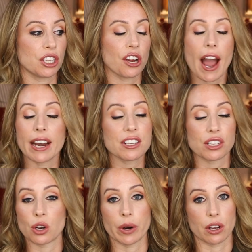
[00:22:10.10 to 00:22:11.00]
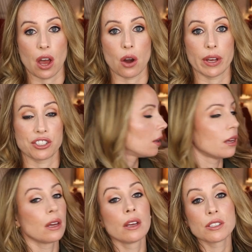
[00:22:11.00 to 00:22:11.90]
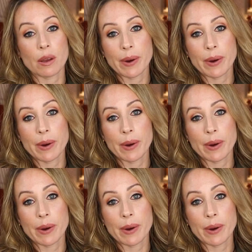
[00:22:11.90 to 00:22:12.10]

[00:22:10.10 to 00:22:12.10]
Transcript: it's, your eye doesn't know where to go. It, so